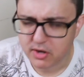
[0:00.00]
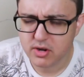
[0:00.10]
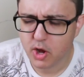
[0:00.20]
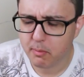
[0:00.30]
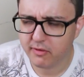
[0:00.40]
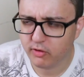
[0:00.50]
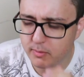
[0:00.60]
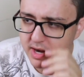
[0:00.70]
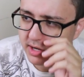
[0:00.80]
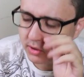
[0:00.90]
I couldn't help it
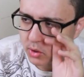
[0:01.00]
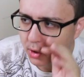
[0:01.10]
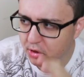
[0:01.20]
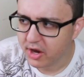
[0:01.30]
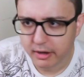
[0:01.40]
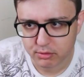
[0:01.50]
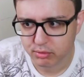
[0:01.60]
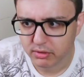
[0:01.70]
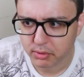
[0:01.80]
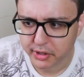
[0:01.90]
from eating the whole thing. It was
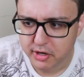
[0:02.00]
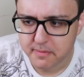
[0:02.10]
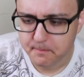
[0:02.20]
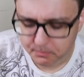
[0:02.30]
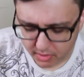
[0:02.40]
really good.